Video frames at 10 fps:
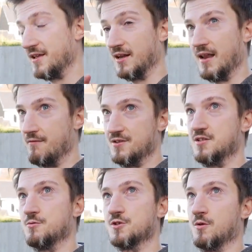The
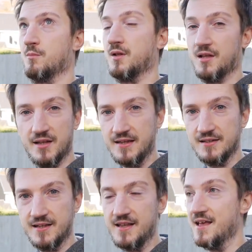clarity was
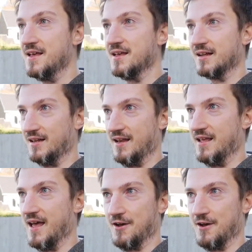completely clear.